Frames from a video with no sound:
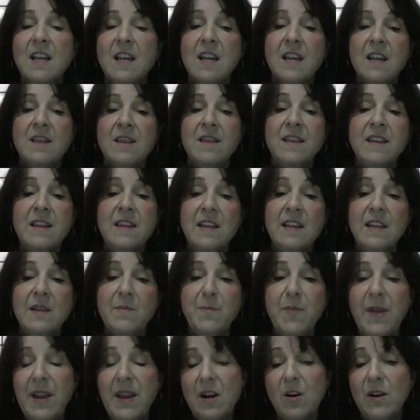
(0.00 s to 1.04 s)
the
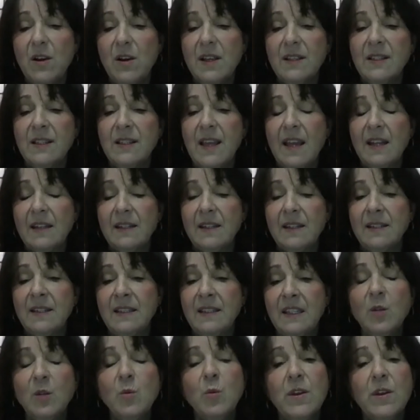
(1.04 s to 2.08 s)
paras that
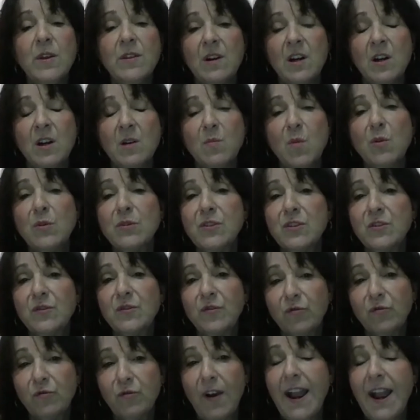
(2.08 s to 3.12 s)
deal with our most
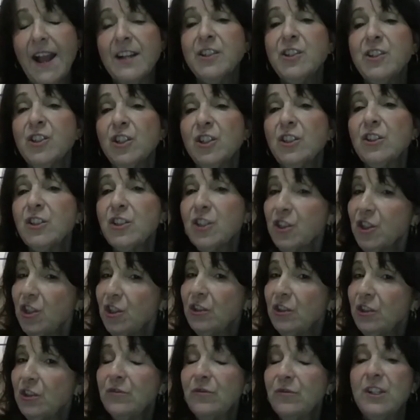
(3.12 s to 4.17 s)
fragile
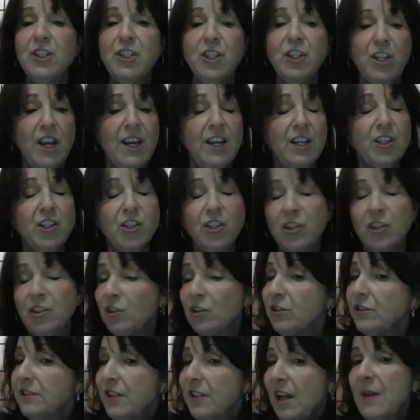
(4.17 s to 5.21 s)
children, change
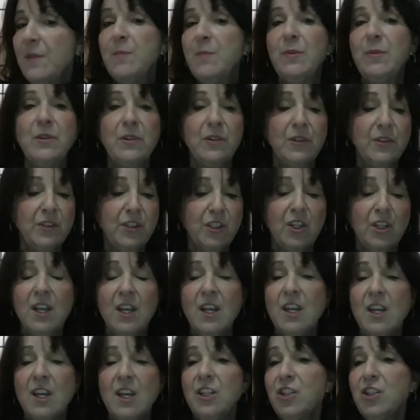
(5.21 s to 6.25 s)
adult diapers,
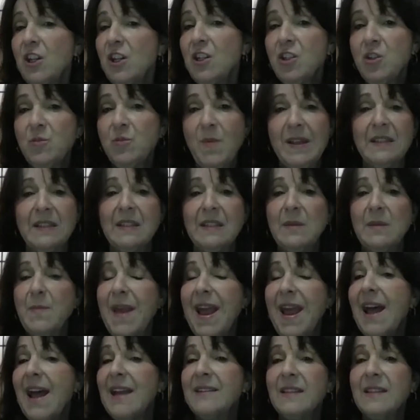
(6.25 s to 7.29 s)
change Mency
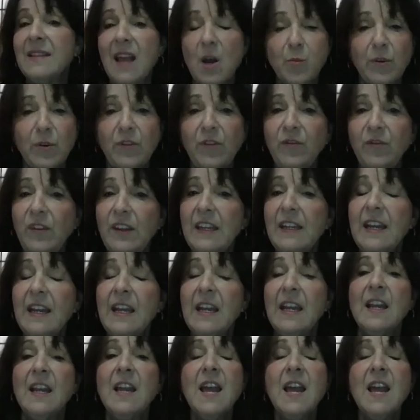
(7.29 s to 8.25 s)
pads, help with feeding,